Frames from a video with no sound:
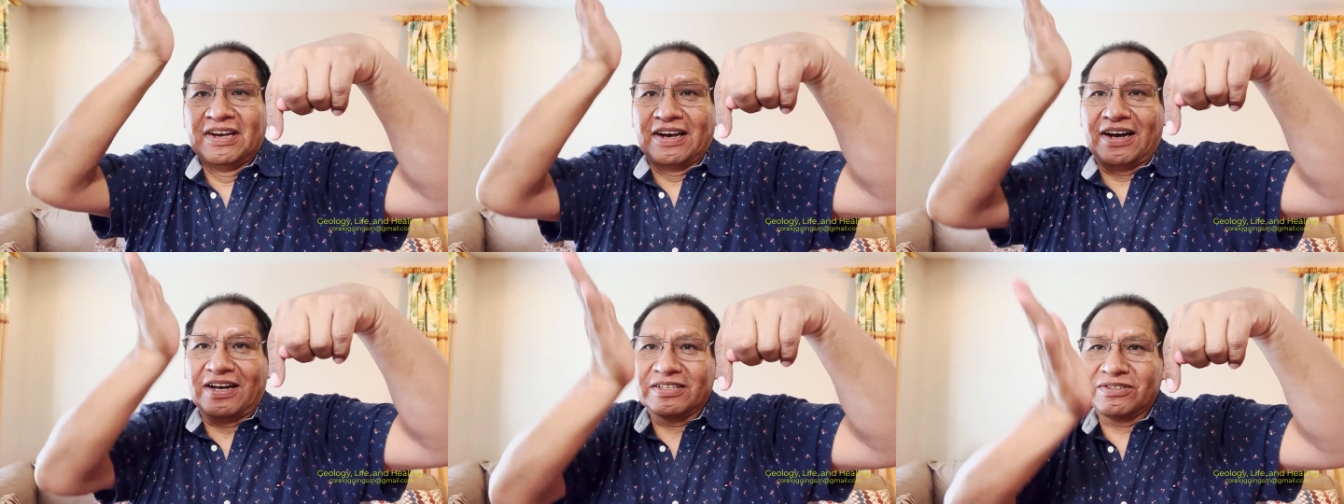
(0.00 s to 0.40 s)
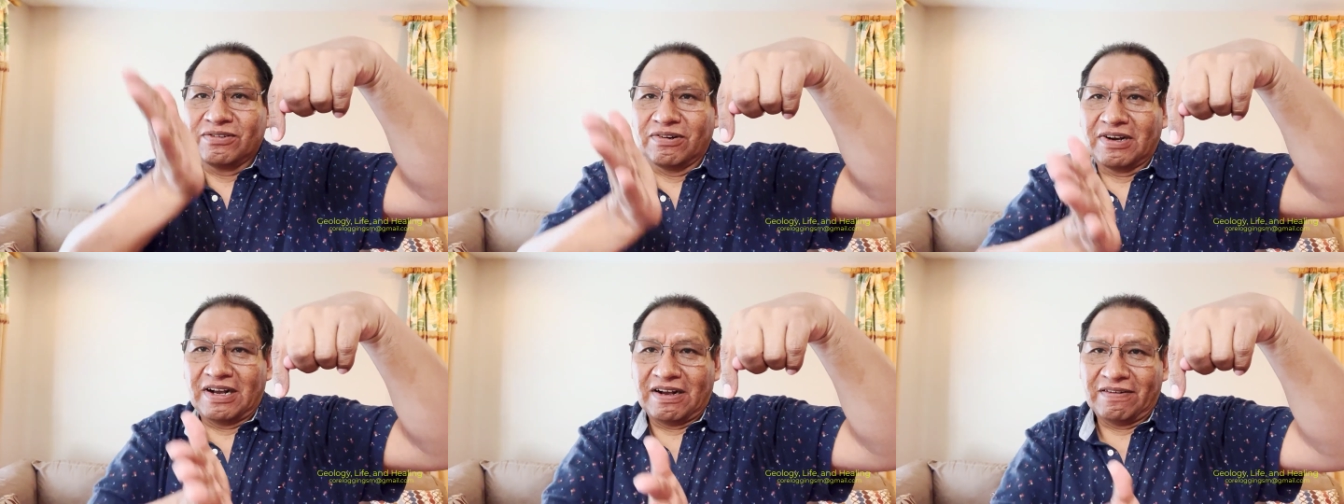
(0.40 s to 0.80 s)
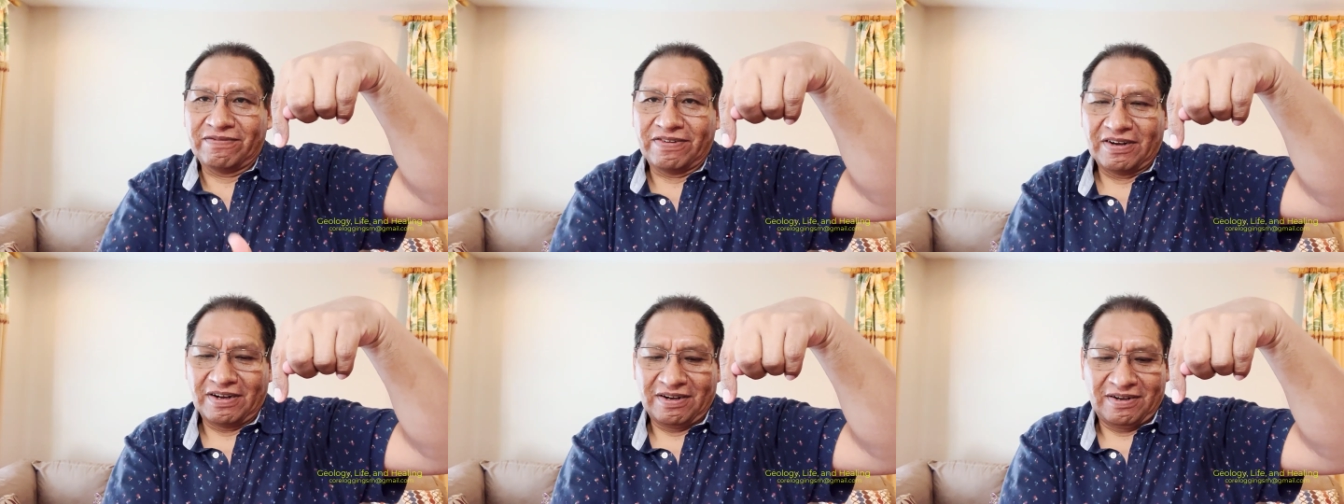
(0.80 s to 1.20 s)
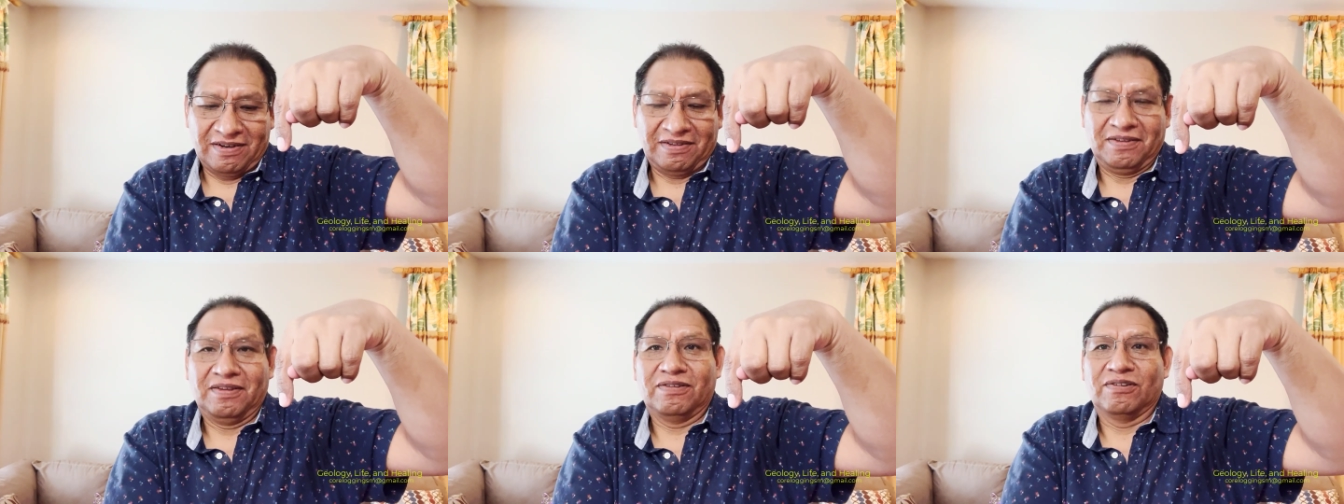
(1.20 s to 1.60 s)
has to have
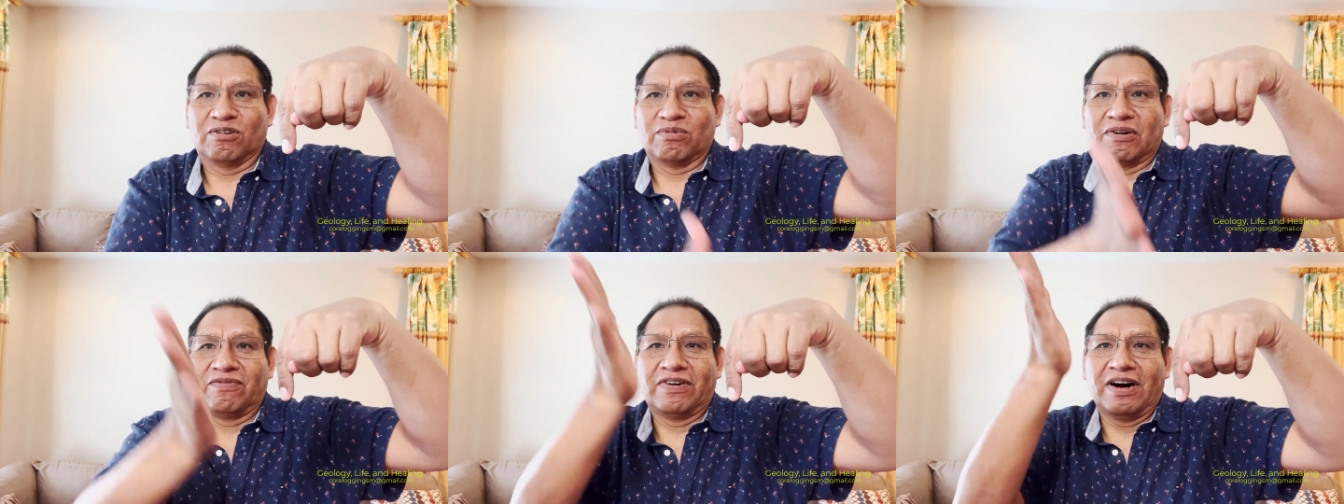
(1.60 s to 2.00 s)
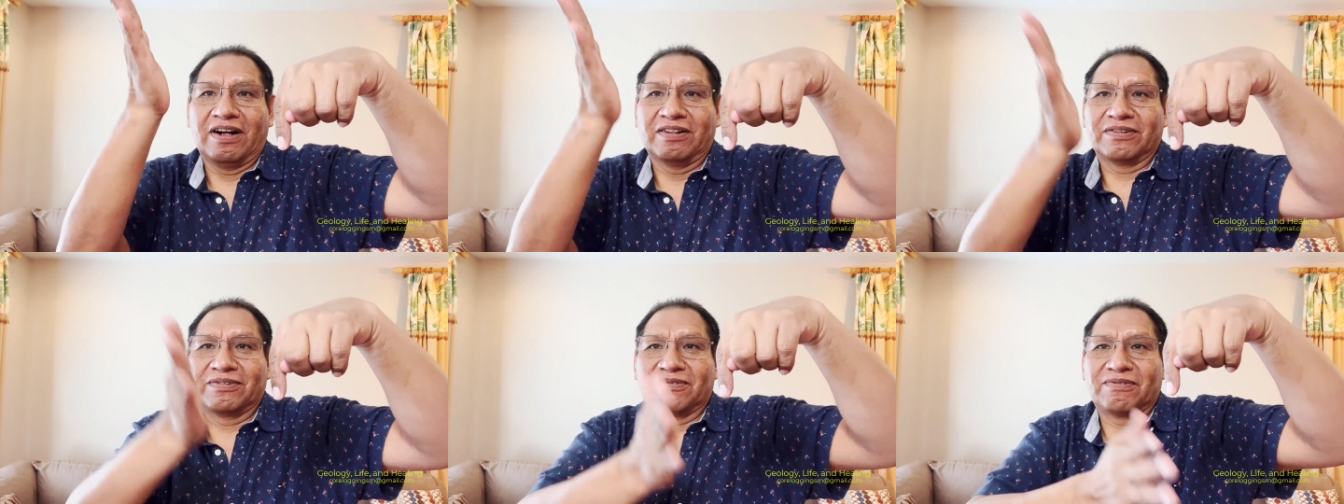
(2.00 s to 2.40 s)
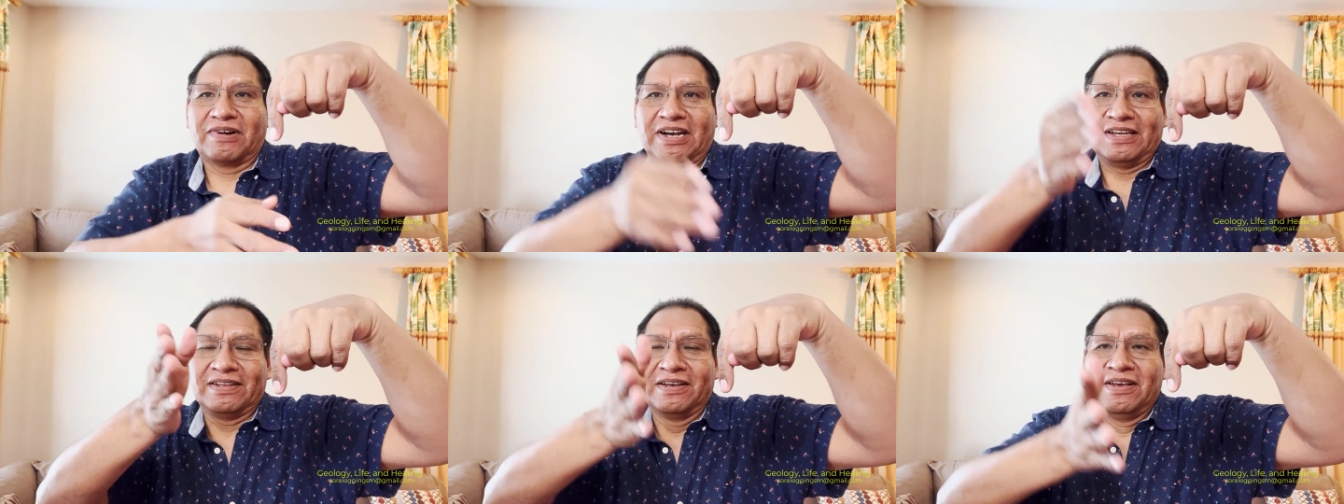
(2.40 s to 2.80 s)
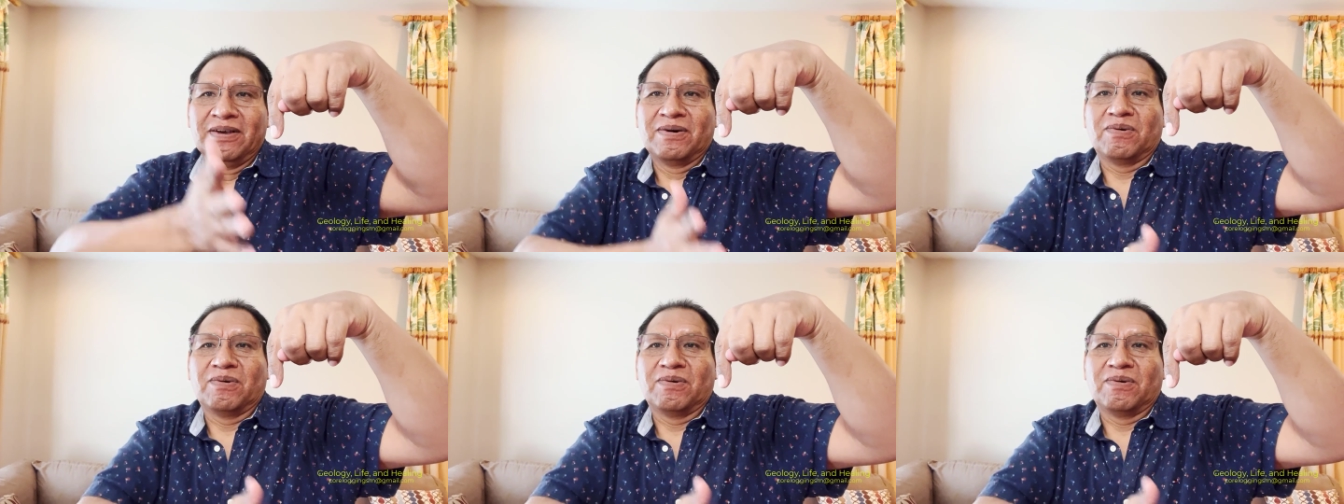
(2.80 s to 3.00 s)
a normal fault, right?